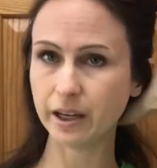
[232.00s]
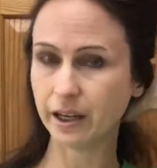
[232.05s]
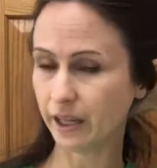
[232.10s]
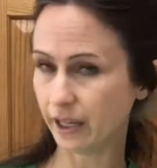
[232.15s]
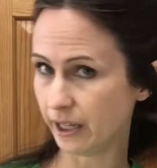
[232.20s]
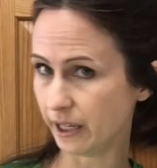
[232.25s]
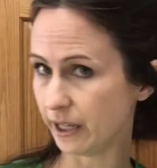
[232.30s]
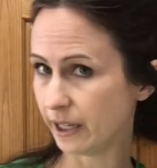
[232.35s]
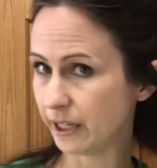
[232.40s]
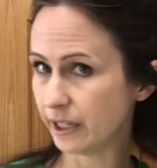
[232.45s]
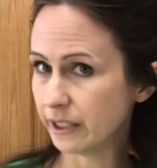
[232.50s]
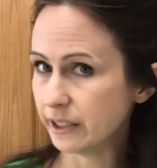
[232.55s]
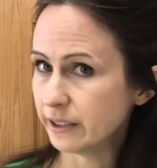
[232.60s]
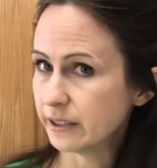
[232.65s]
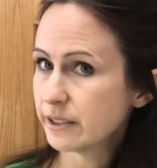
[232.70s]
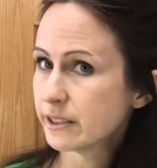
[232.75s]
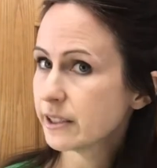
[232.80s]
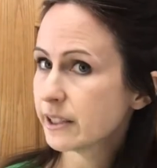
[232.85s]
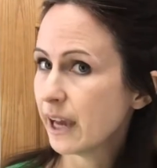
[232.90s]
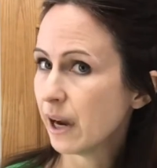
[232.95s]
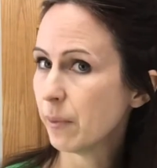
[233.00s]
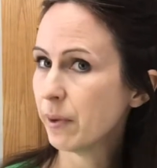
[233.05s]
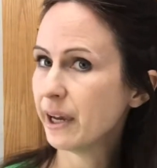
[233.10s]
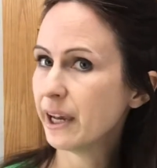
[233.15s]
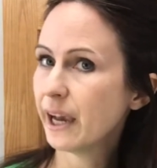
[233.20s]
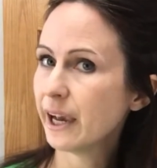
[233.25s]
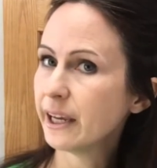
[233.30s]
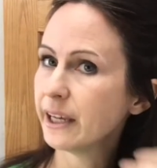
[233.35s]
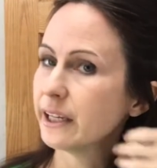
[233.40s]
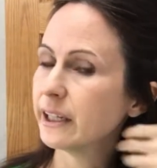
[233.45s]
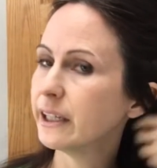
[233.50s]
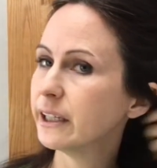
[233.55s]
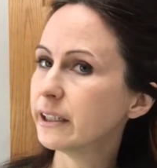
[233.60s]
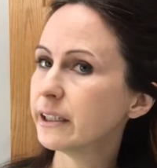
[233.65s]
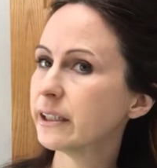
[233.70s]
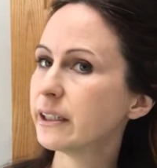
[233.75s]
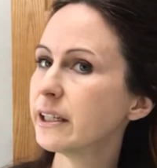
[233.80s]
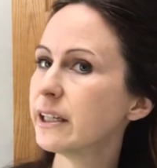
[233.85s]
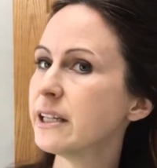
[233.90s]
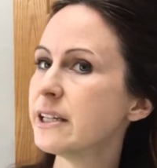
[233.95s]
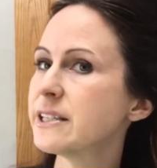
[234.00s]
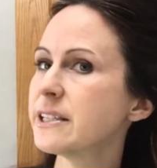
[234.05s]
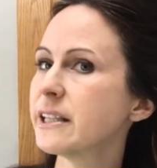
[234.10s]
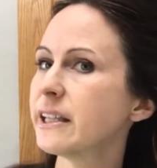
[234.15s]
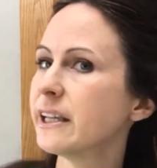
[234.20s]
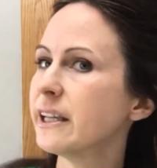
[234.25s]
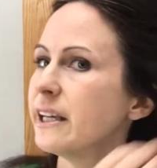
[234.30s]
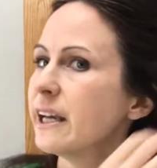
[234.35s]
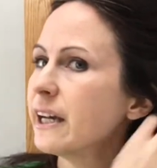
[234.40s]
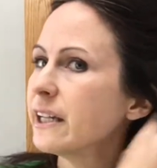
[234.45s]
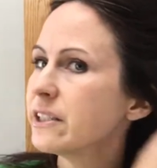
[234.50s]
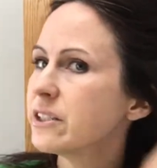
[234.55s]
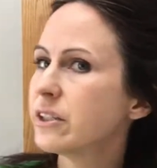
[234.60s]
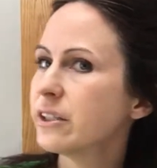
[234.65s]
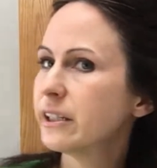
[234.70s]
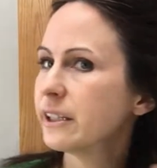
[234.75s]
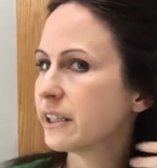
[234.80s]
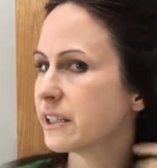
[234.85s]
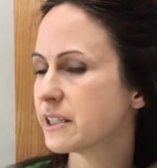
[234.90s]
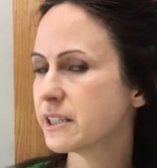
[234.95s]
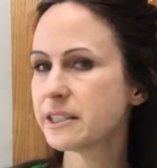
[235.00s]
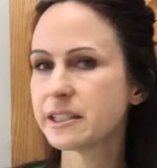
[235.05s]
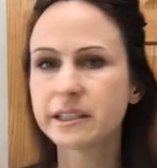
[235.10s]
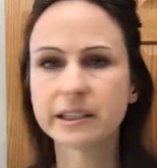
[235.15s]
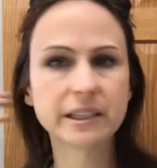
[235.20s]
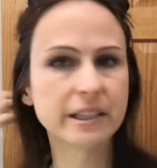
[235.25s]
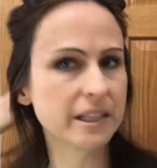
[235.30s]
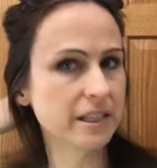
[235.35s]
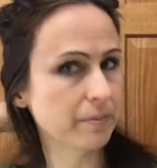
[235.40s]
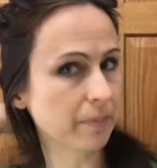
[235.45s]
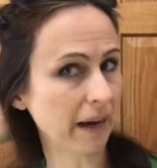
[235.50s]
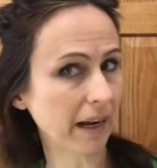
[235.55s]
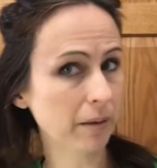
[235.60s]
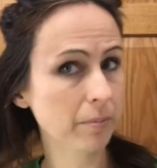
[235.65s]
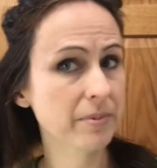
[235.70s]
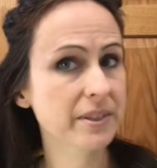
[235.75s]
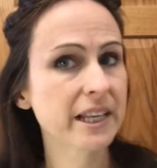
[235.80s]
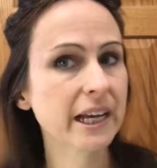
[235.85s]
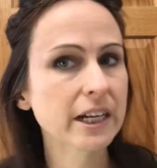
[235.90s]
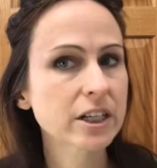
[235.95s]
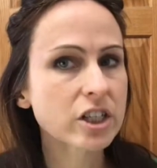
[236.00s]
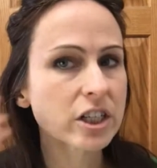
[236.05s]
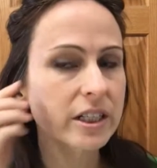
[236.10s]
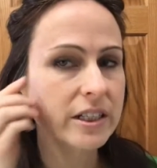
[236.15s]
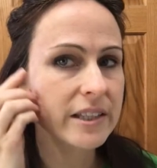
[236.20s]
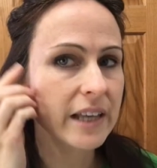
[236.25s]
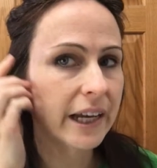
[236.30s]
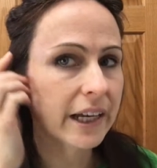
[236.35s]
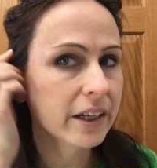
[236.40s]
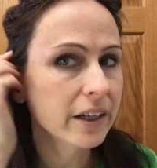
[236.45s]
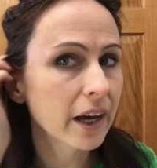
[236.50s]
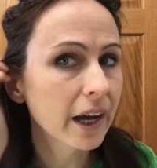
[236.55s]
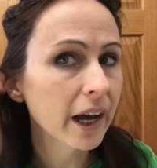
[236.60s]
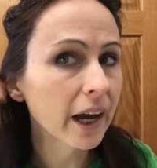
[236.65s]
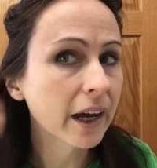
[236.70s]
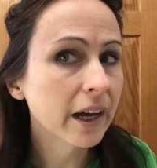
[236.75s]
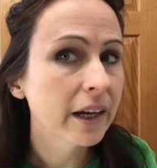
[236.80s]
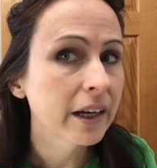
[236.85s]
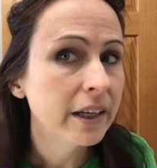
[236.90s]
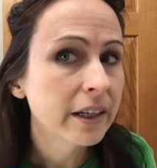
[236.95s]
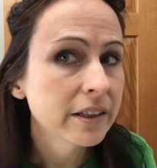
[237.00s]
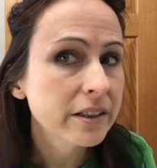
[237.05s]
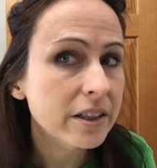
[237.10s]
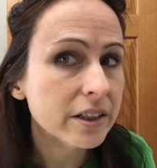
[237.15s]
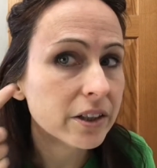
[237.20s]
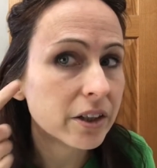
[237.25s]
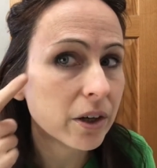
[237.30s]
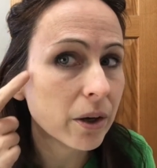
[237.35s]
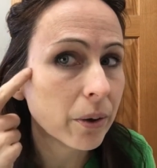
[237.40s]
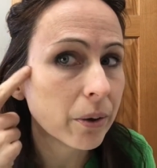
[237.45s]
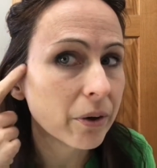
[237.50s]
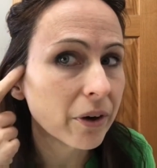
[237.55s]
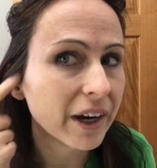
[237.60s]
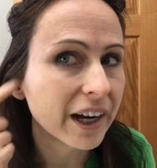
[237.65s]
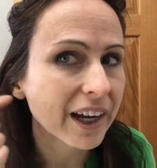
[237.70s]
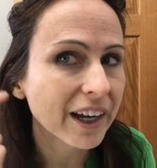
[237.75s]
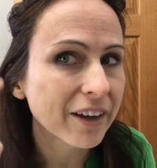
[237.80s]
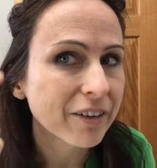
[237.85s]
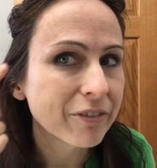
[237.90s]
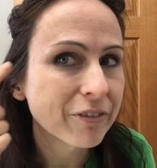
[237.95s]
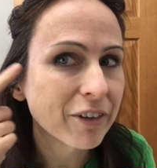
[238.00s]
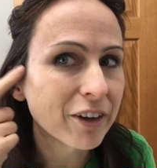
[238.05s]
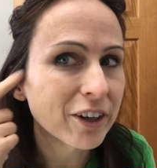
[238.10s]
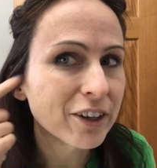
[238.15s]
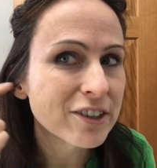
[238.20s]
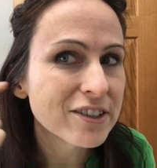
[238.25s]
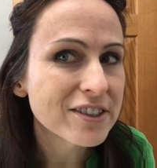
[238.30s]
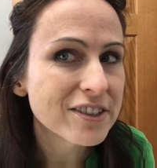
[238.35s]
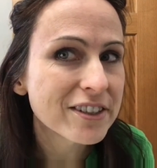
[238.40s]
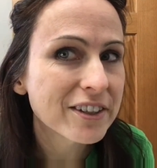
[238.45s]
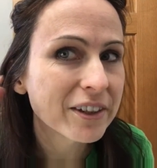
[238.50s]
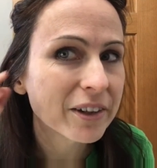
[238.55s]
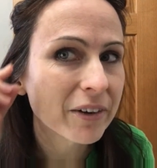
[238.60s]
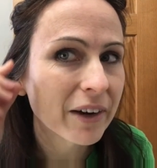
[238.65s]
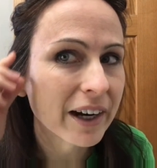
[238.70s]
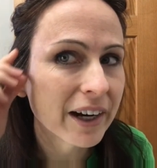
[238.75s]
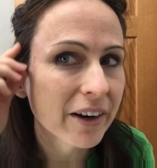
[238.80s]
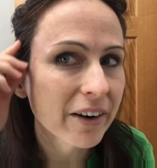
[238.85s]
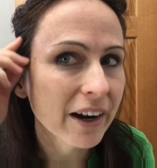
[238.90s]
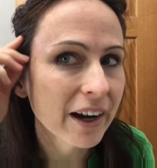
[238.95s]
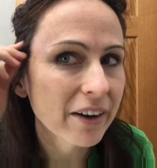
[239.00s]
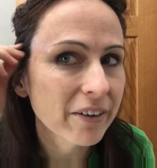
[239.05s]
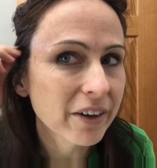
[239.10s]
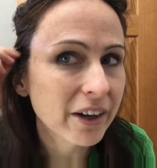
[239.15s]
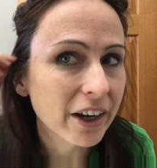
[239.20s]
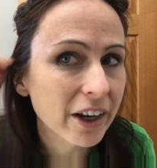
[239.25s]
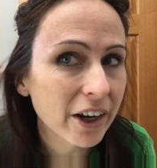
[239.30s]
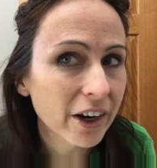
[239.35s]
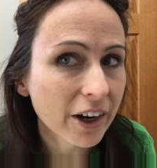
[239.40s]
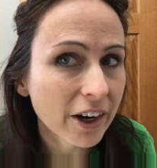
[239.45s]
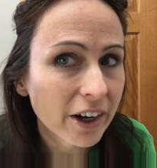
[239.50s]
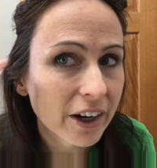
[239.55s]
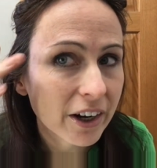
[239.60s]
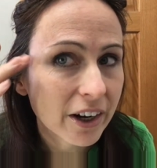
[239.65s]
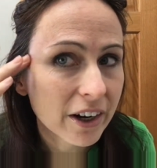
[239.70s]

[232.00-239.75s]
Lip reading: And that way I can easily get to these bottom sections. I tend to go gray first, right around here,